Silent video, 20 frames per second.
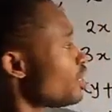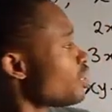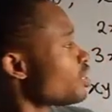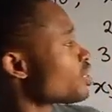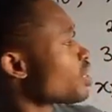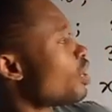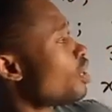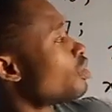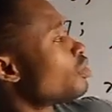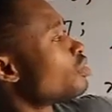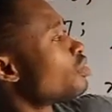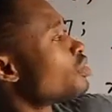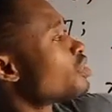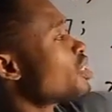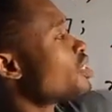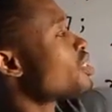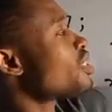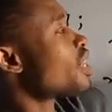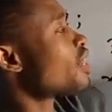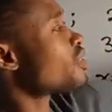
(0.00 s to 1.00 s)
So
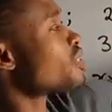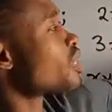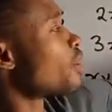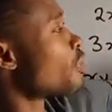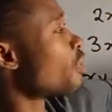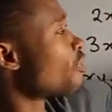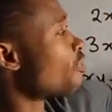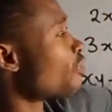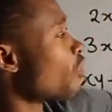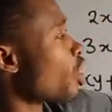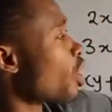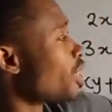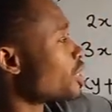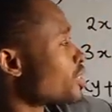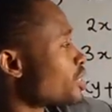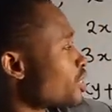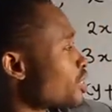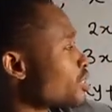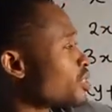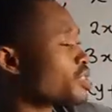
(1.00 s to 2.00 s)
since the LCM of 4
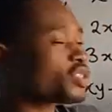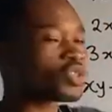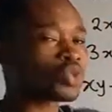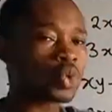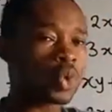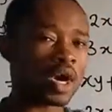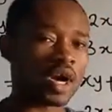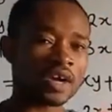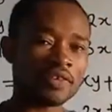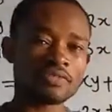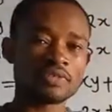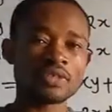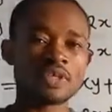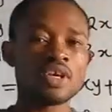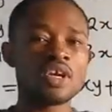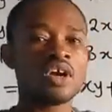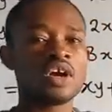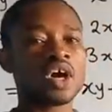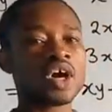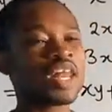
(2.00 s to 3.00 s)
and 6 is 12,
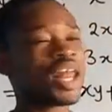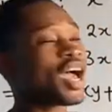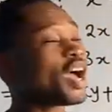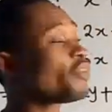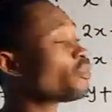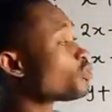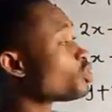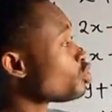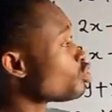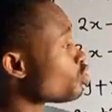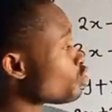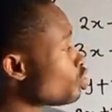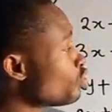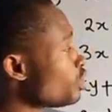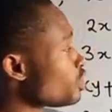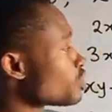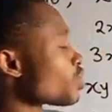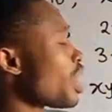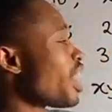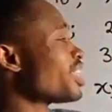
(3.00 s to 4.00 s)
all I have to do
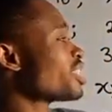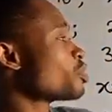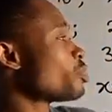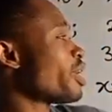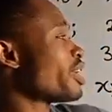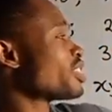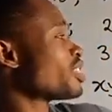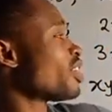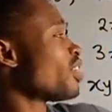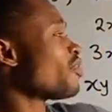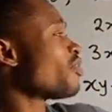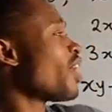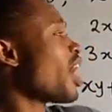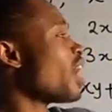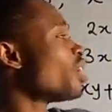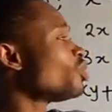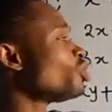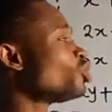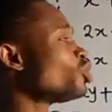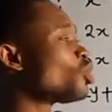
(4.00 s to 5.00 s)
is to ask myself,
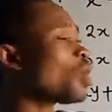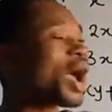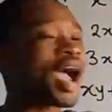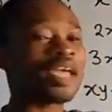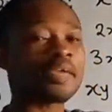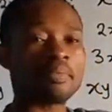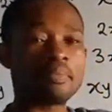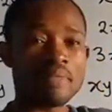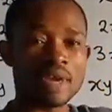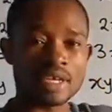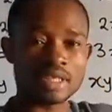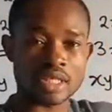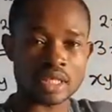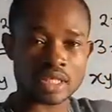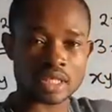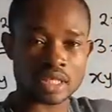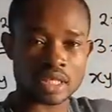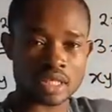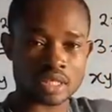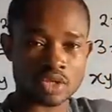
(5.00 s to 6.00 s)
how do I make
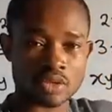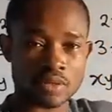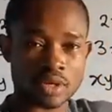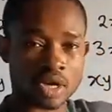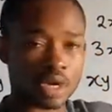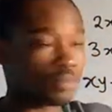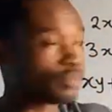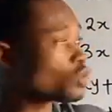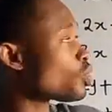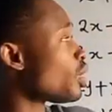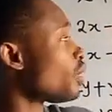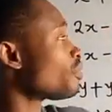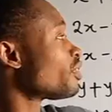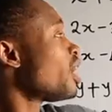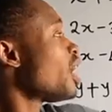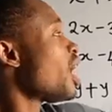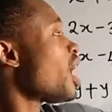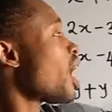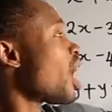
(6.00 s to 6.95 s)
this 6 to become 12?